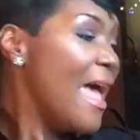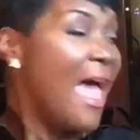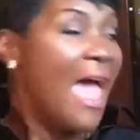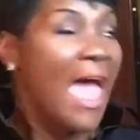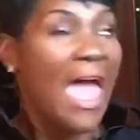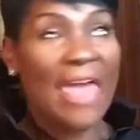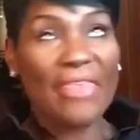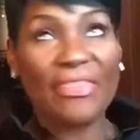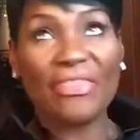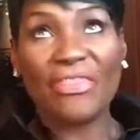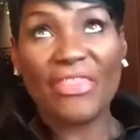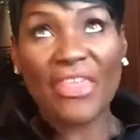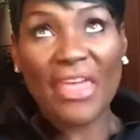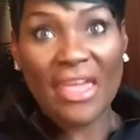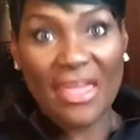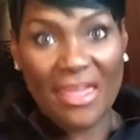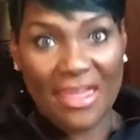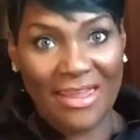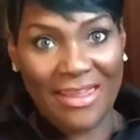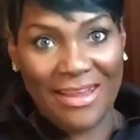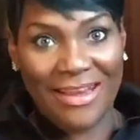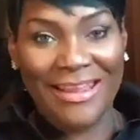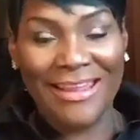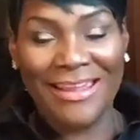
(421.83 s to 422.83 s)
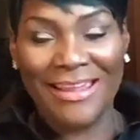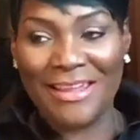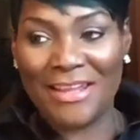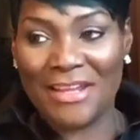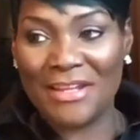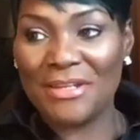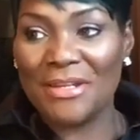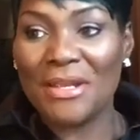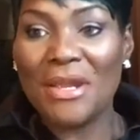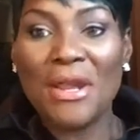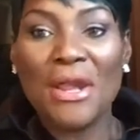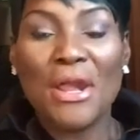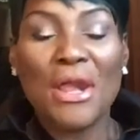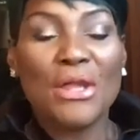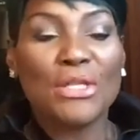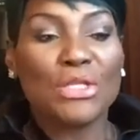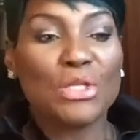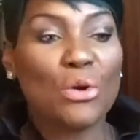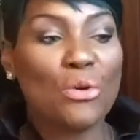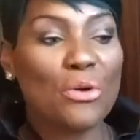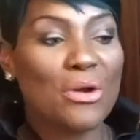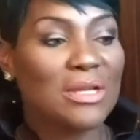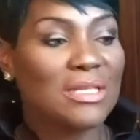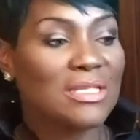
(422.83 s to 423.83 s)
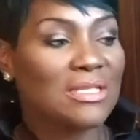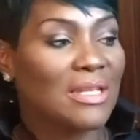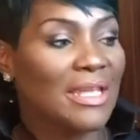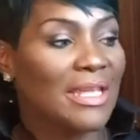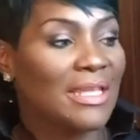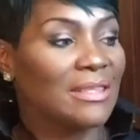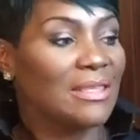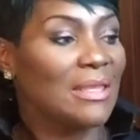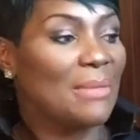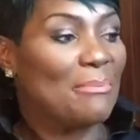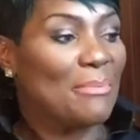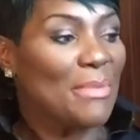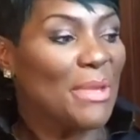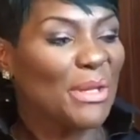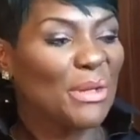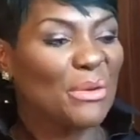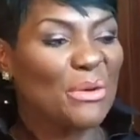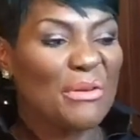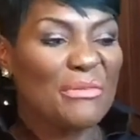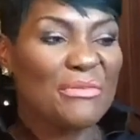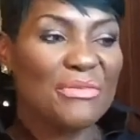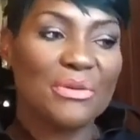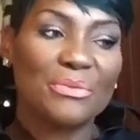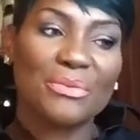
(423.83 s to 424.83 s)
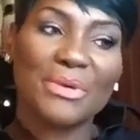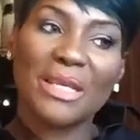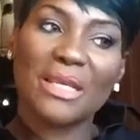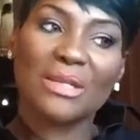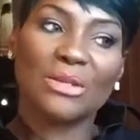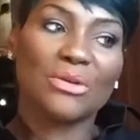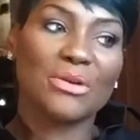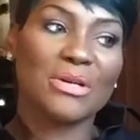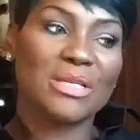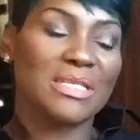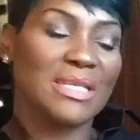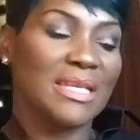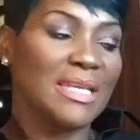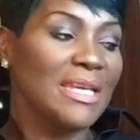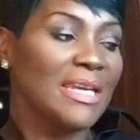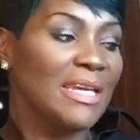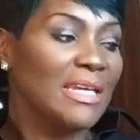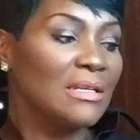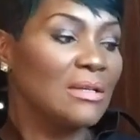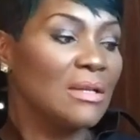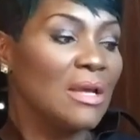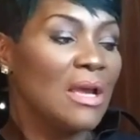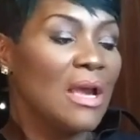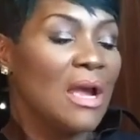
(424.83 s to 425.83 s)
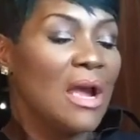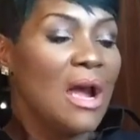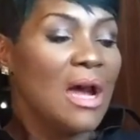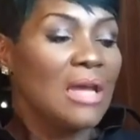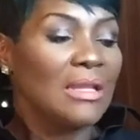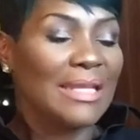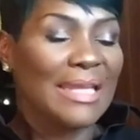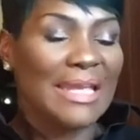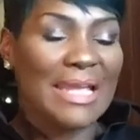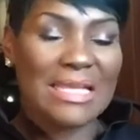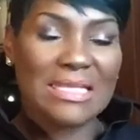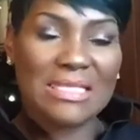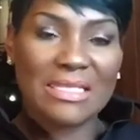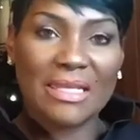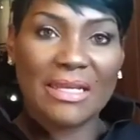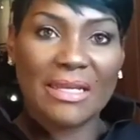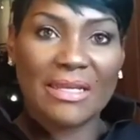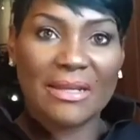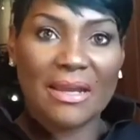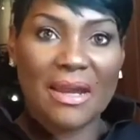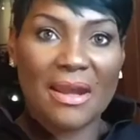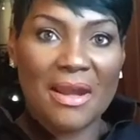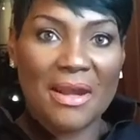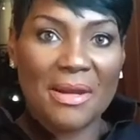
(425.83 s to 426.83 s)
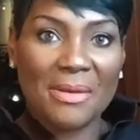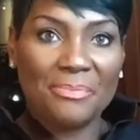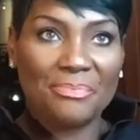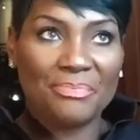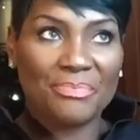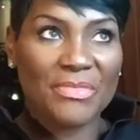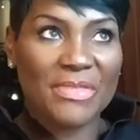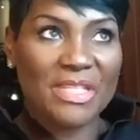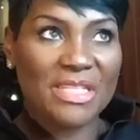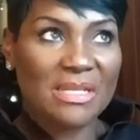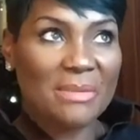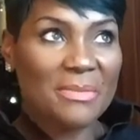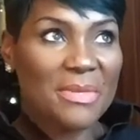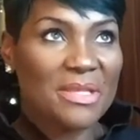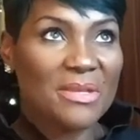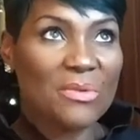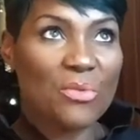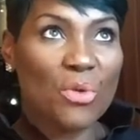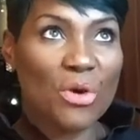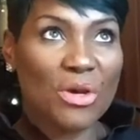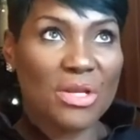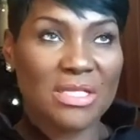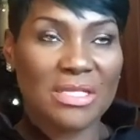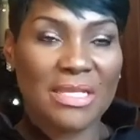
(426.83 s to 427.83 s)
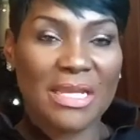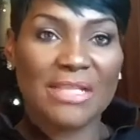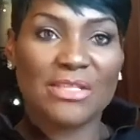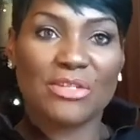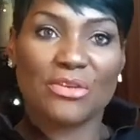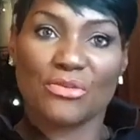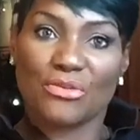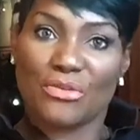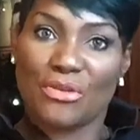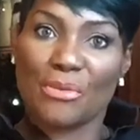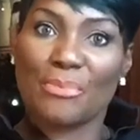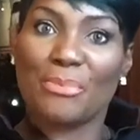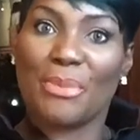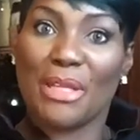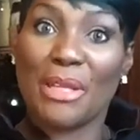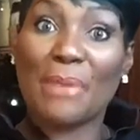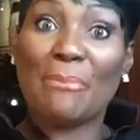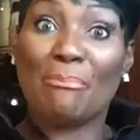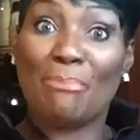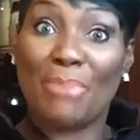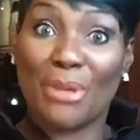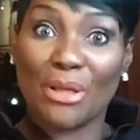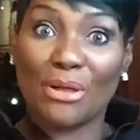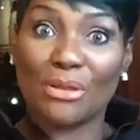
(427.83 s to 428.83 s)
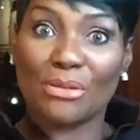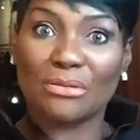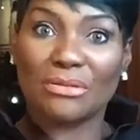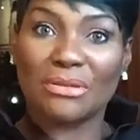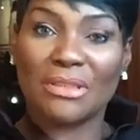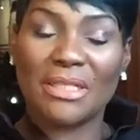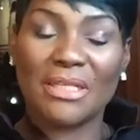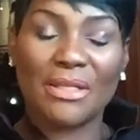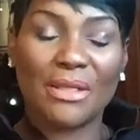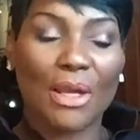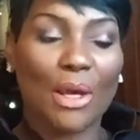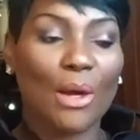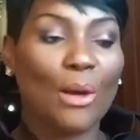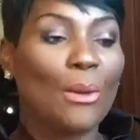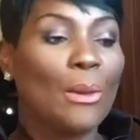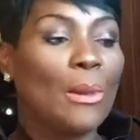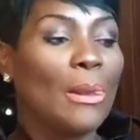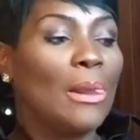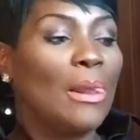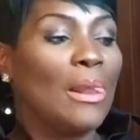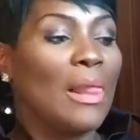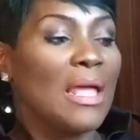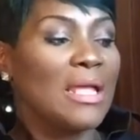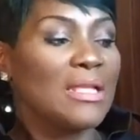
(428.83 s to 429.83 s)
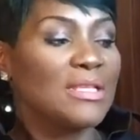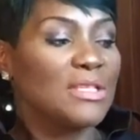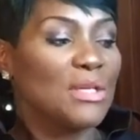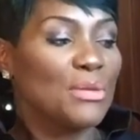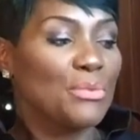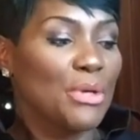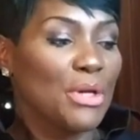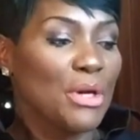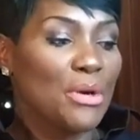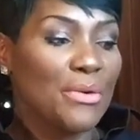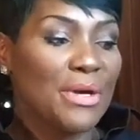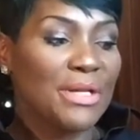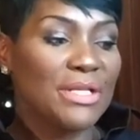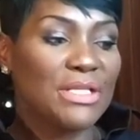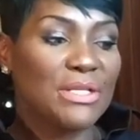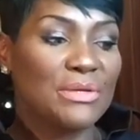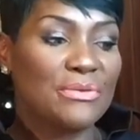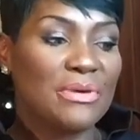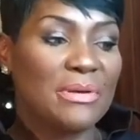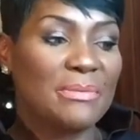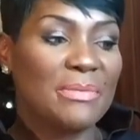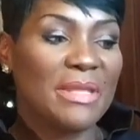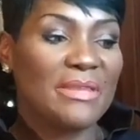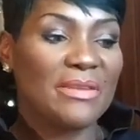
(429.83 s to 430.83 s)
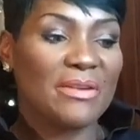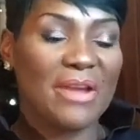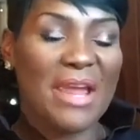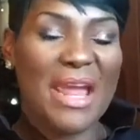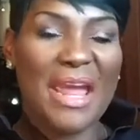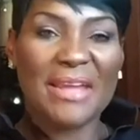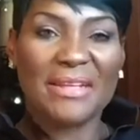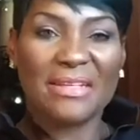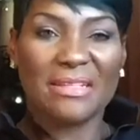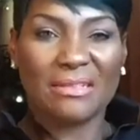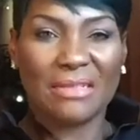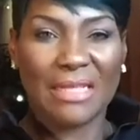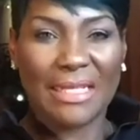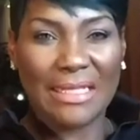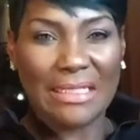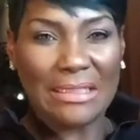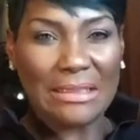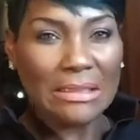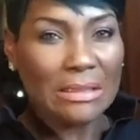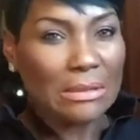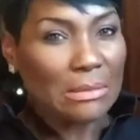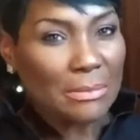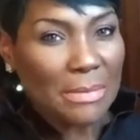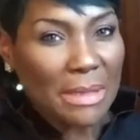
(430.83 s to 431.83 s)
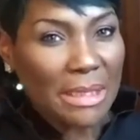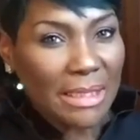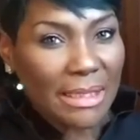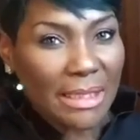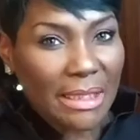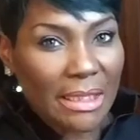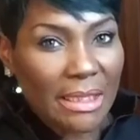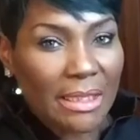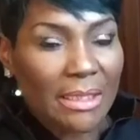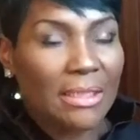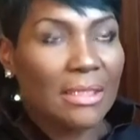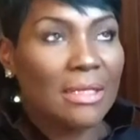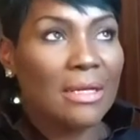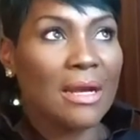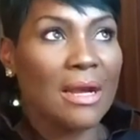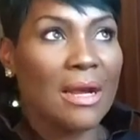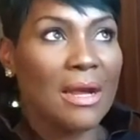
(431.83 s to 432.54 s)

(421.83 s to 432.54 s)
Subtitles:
And then towards like the middle of the week, towards the end, like I said, some of the work sites they're being built, you know. And so we're going to them and they're kind of like a little muddy,